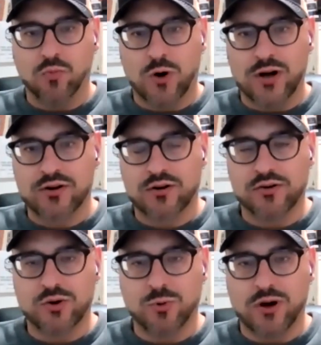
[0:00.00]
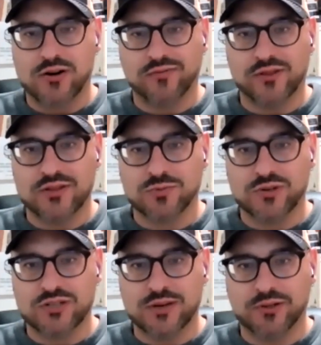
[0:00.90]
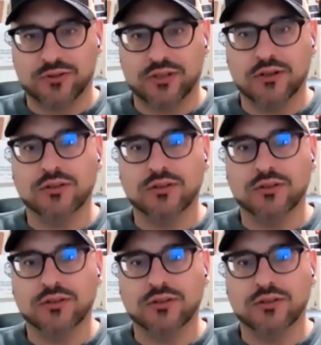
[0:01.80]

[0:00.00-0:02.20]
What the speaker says: water or no water for this one typically?